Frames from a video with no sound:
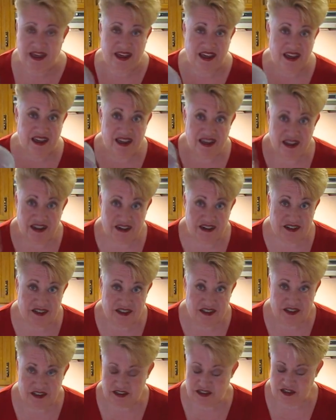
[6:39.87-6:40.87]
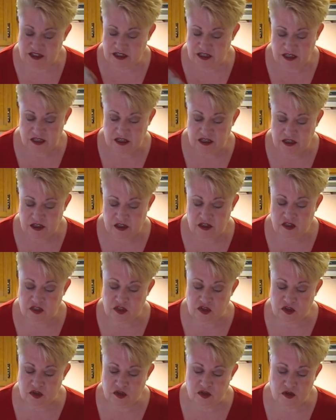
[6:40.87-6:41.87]
and
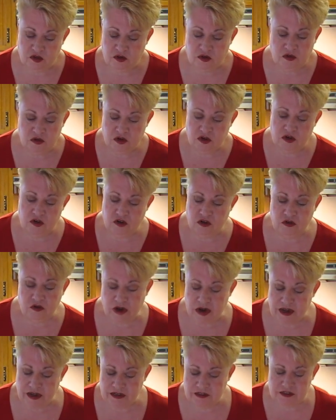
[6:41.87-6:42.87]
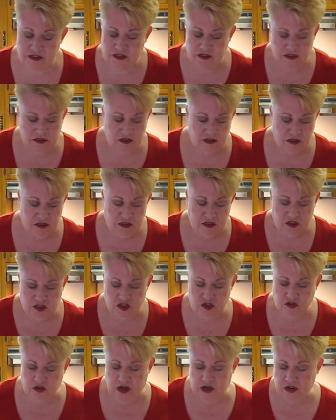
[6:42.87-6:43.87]
the correct
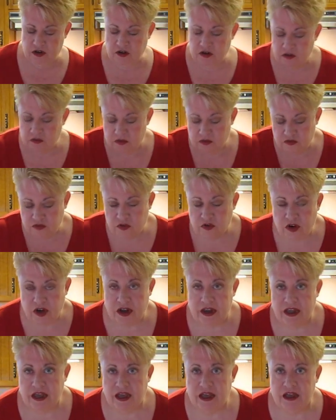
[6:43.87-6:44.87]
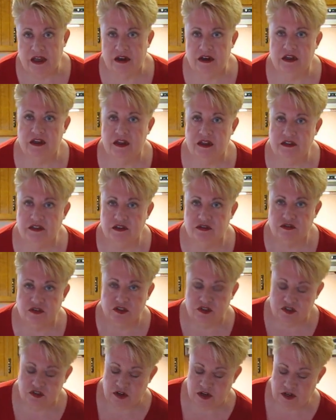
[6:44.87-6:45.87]
strainer. Before I had a
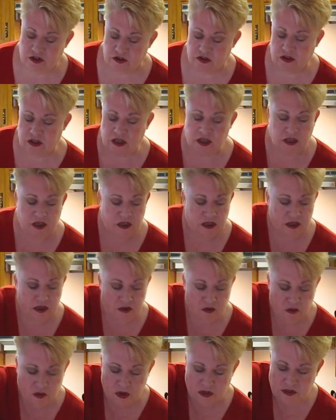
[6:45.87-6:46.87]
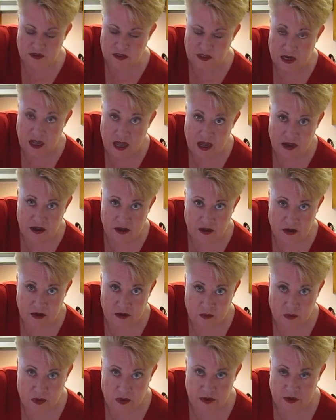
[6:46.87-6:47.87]
different strainer, it was not
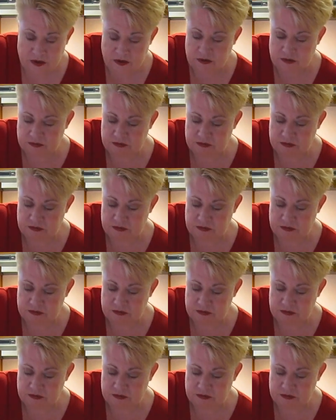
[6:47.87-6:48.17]
gonna work.